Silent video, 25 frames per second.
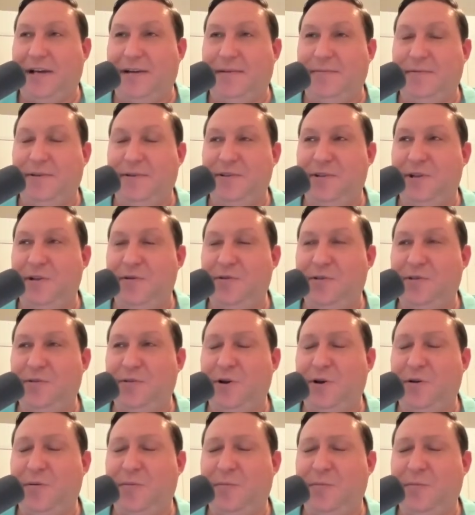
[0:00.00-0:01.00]
there's no
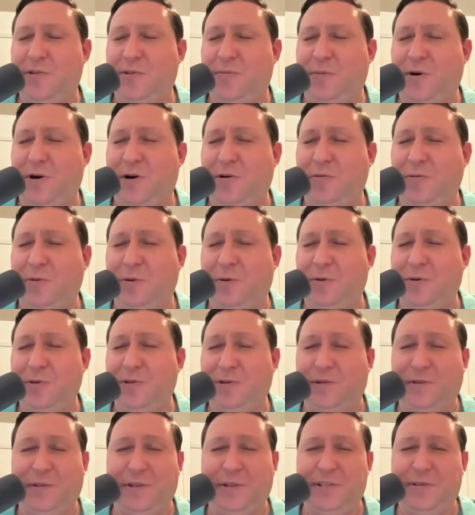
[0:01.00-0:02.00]
small roles,
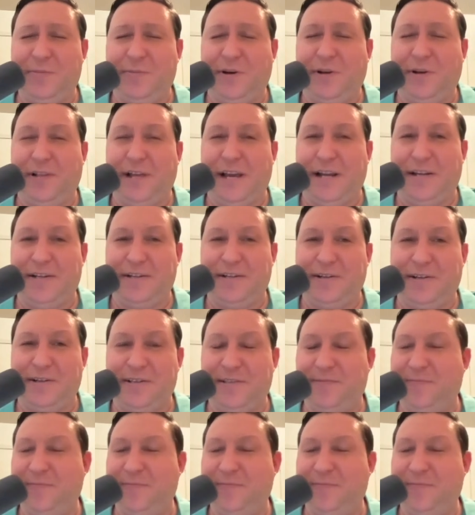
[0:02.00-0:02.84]
only small actors,